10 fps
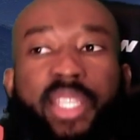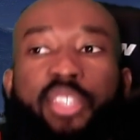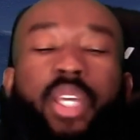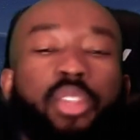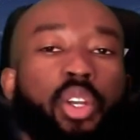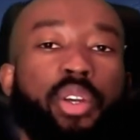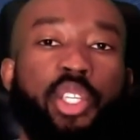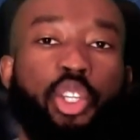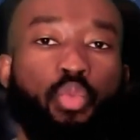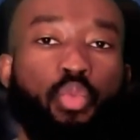is not the
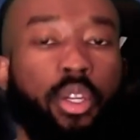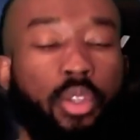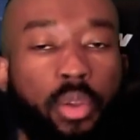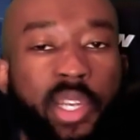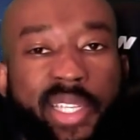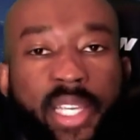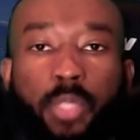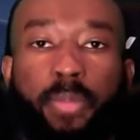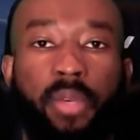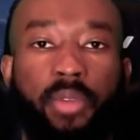condition we are currently
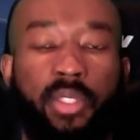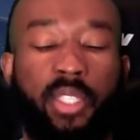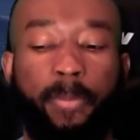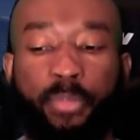experiencing